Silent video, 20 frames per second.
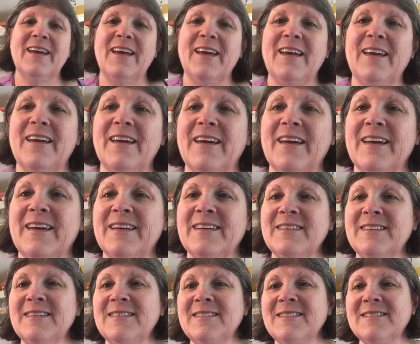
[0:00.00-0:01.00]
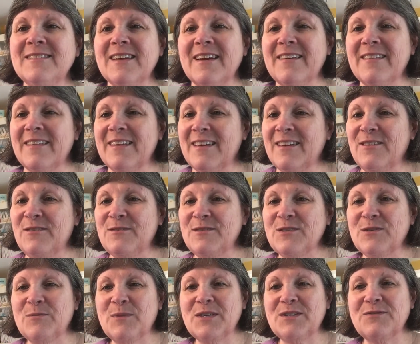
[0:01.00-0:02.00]
And I thank you
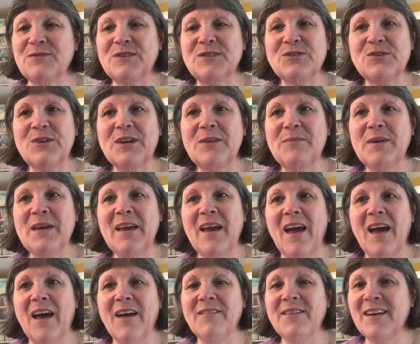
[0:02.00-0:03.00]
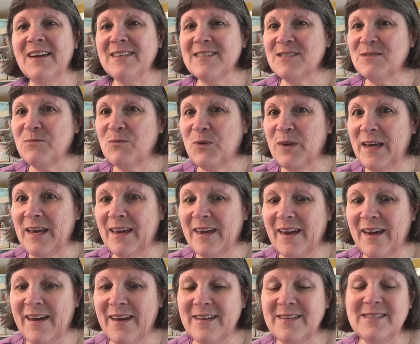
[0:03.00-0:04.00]
so much for joining me. Have an awesome
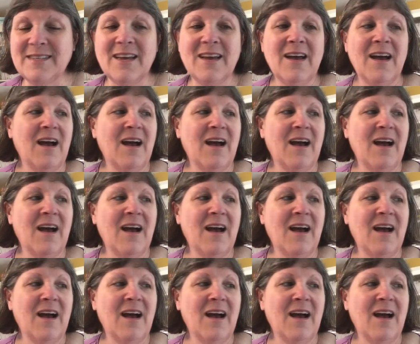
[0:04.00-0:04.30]
weekend.